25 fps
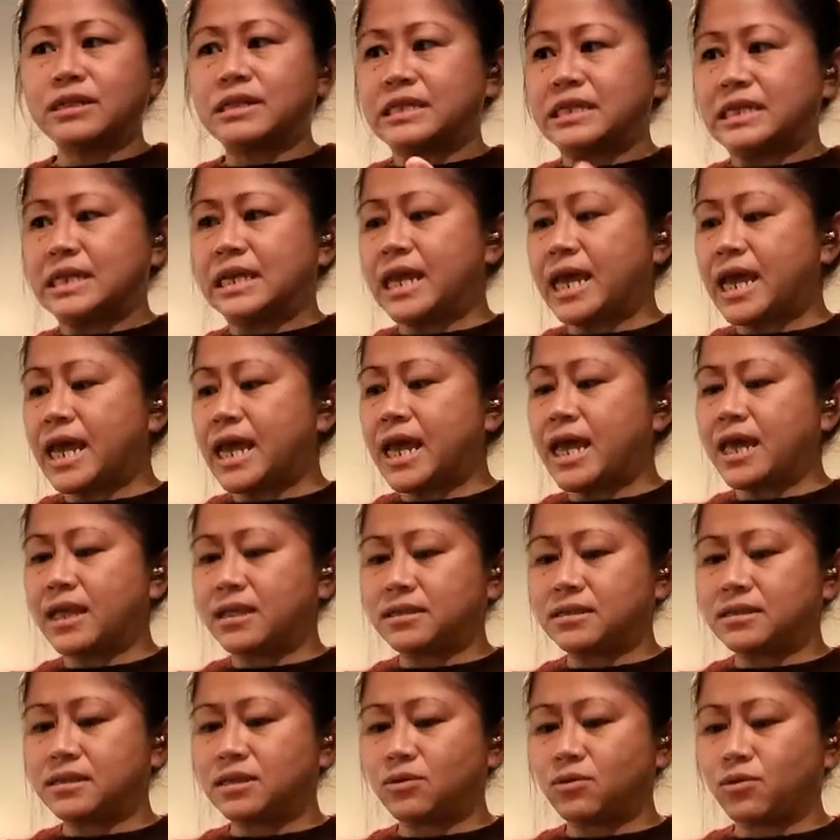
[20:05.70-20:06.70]
clean
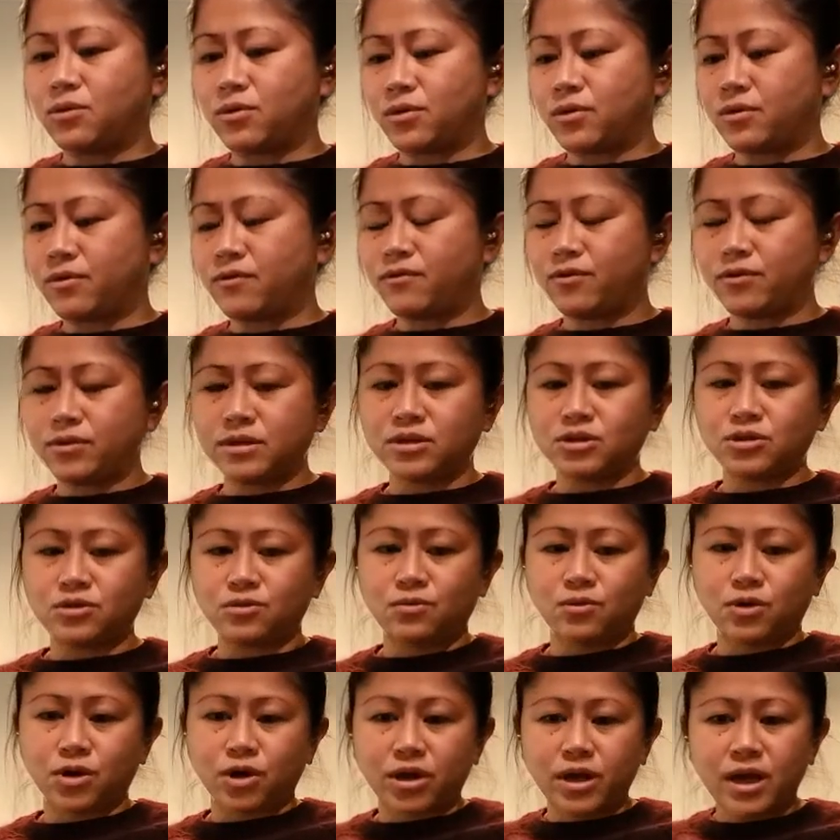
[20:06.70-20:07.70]
hands in order for this to
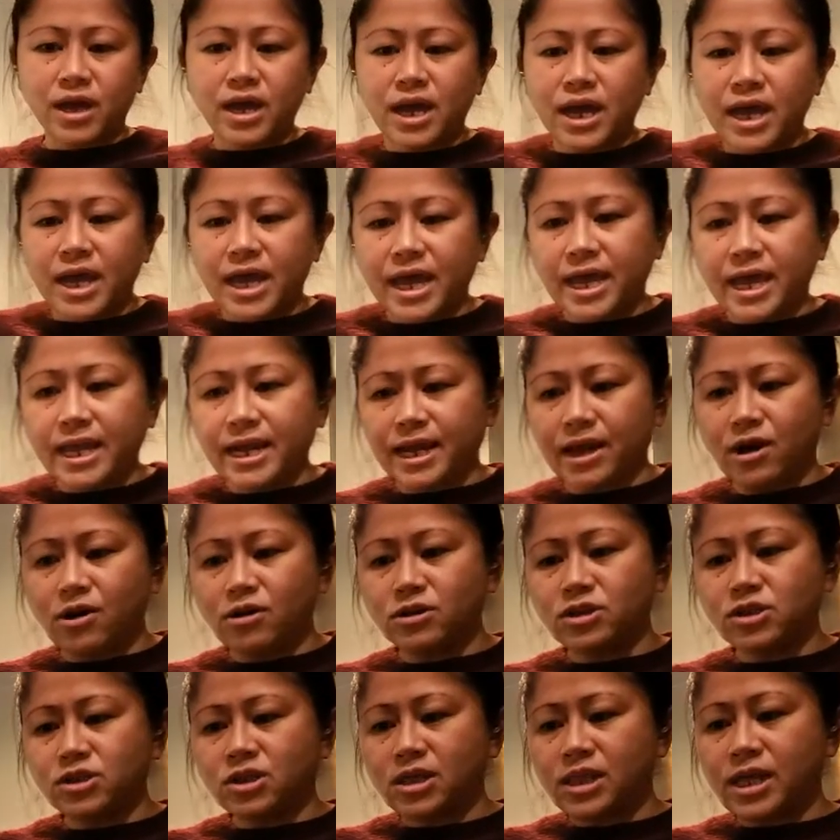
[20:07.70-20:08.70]
work. And I
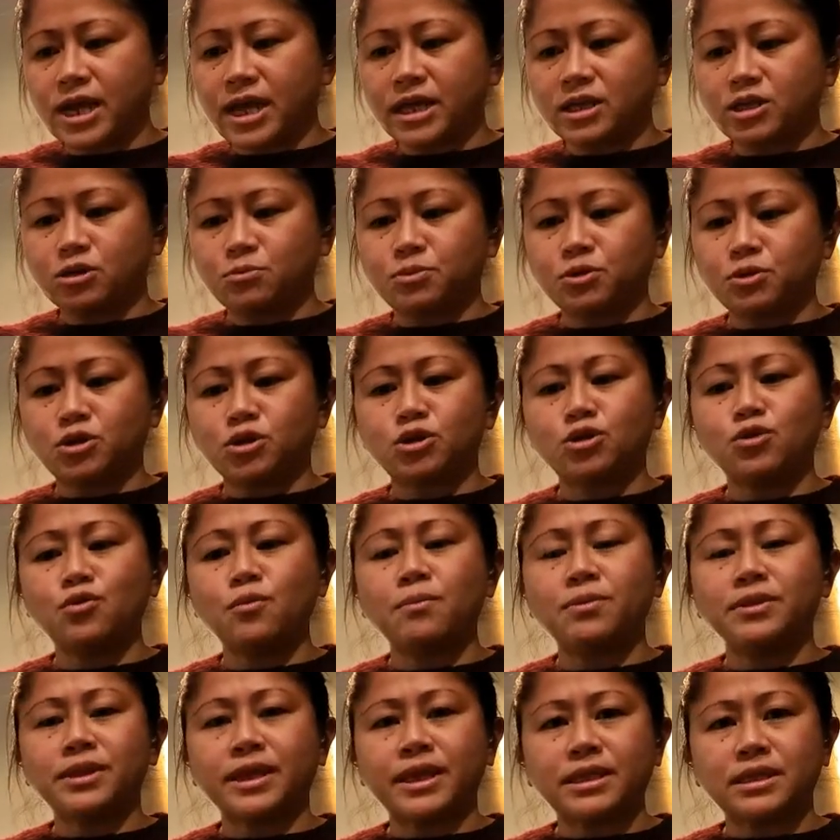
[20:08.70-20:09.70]
also like to put
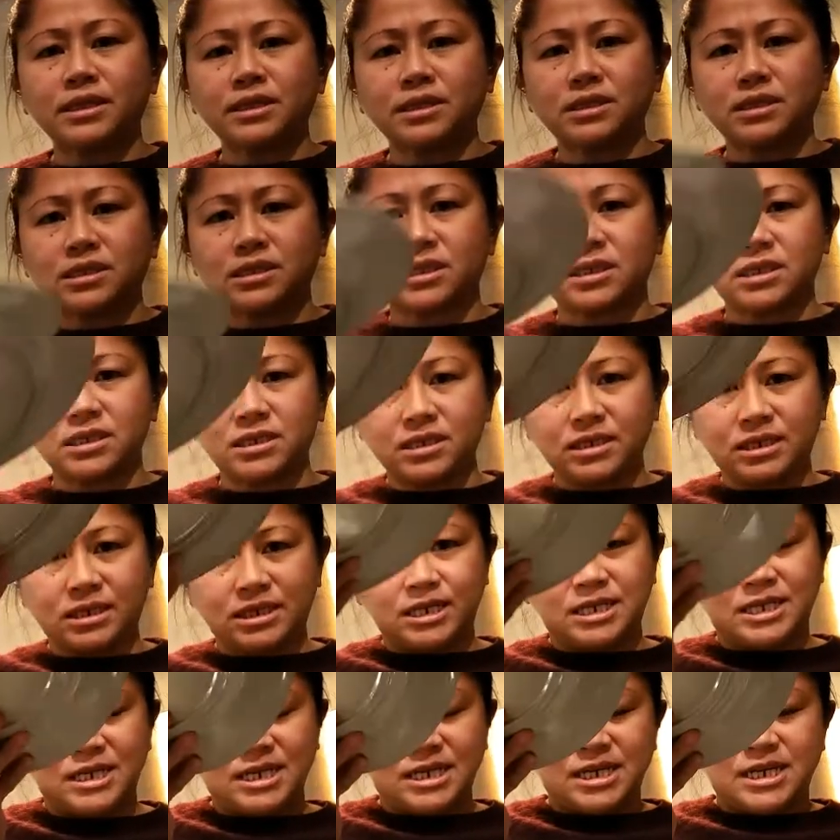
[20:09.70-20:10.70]
2 plates
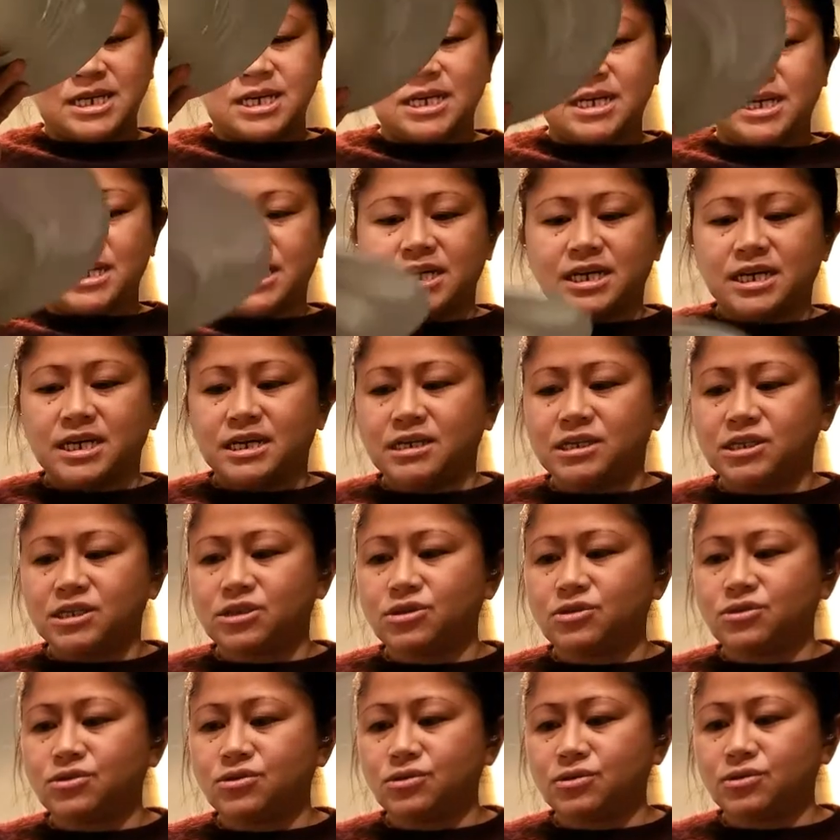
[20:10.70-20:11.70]

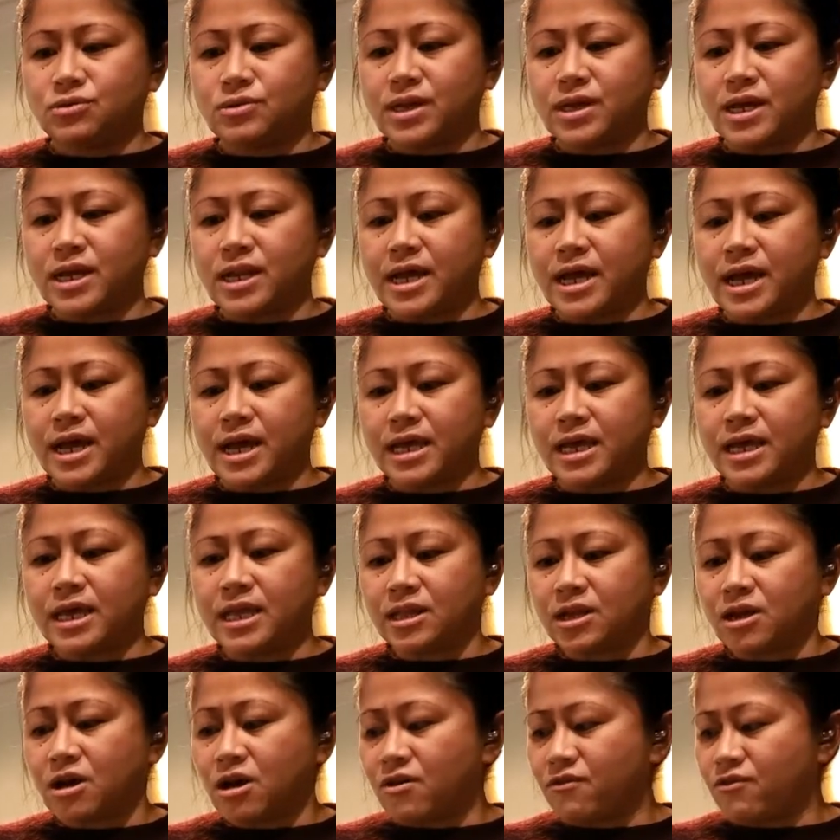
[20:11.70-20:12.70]
so that I
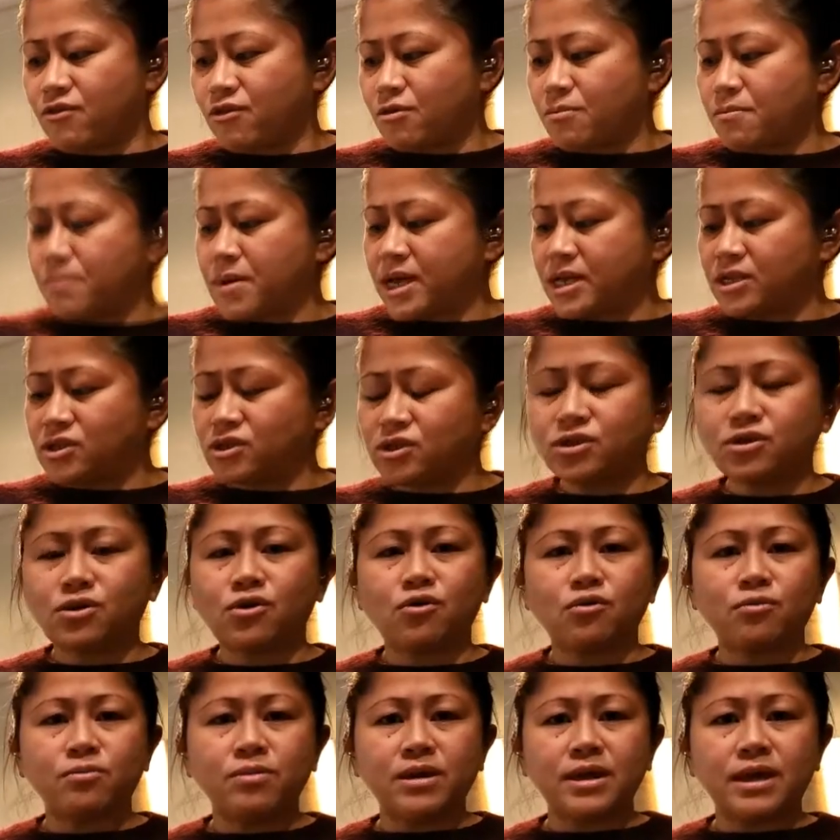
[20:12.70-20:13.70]
can cover my
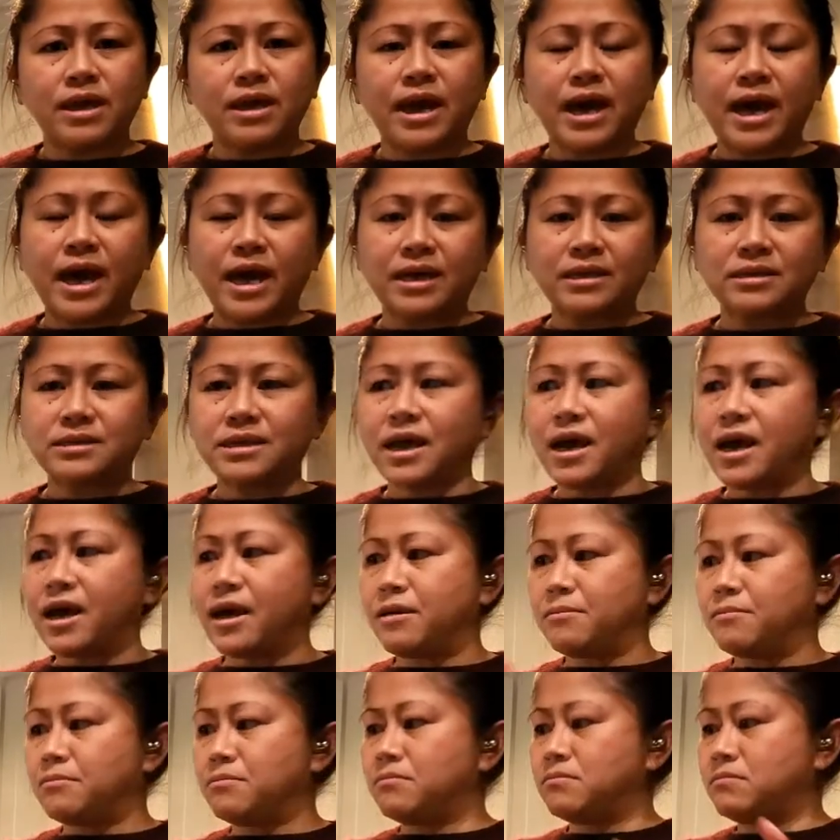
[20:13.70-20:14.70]
Scoby as
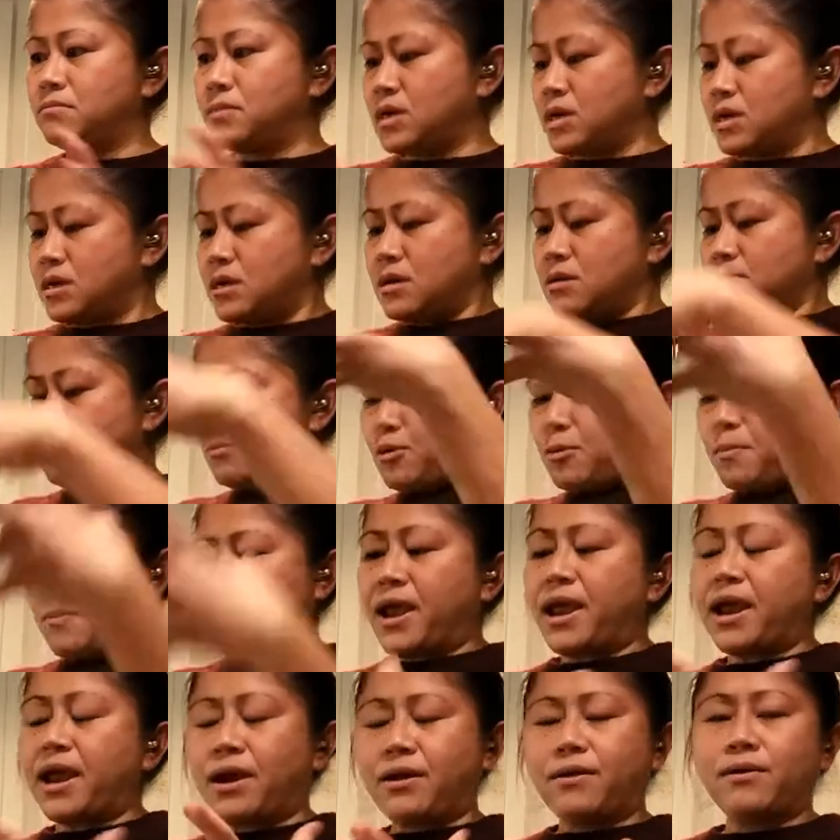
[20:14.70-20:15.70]
I'm
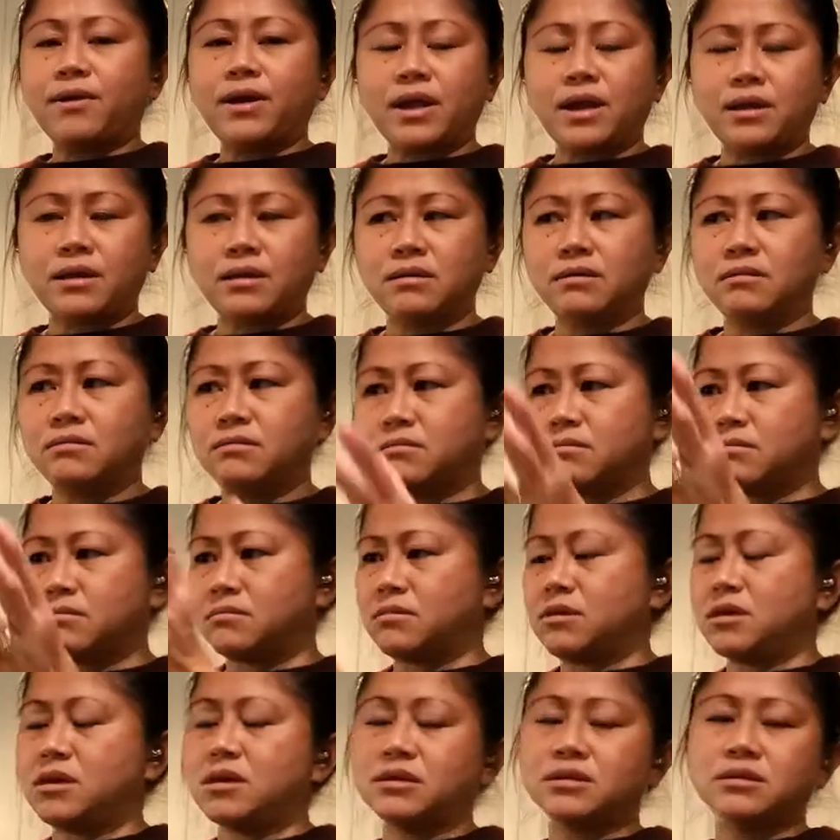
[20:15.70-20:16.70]
preparing
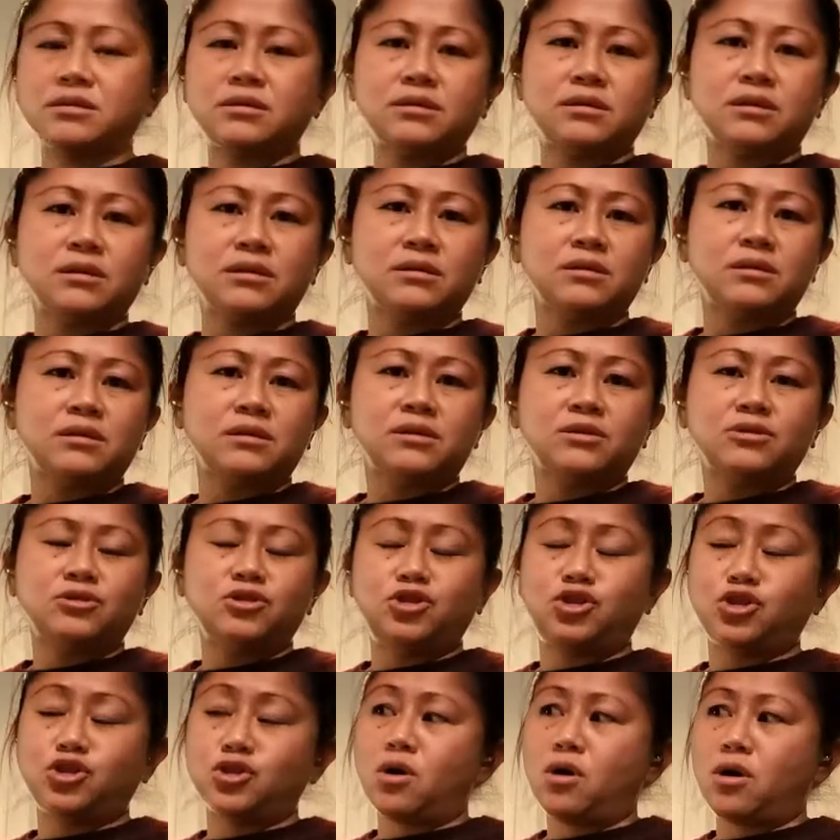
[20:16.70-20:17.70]
this
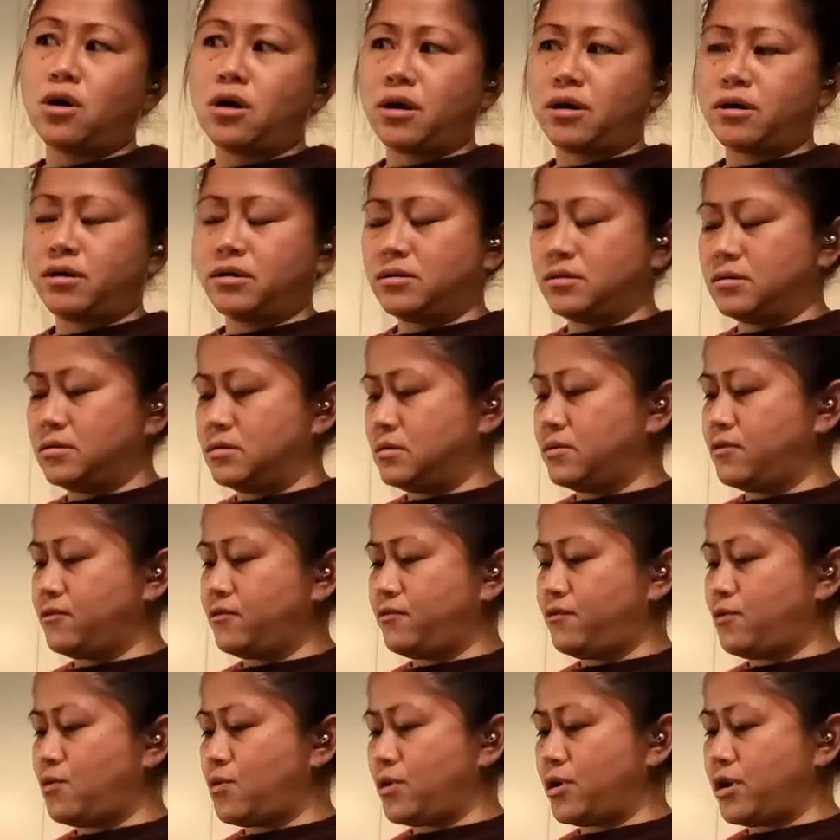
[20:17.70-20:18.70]
jar
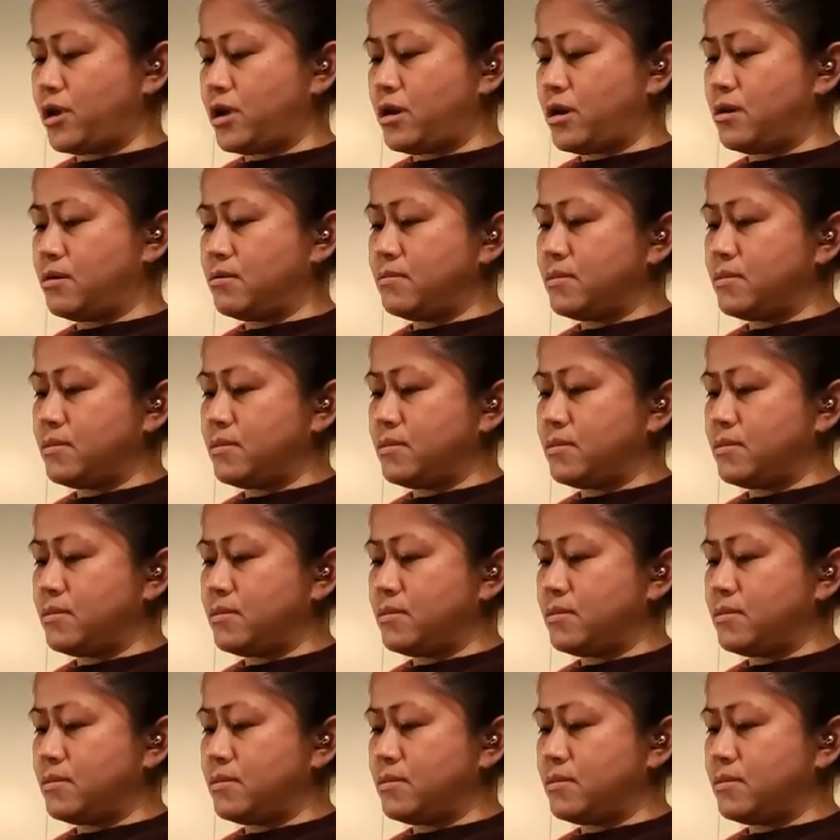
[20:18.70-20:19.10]
for you.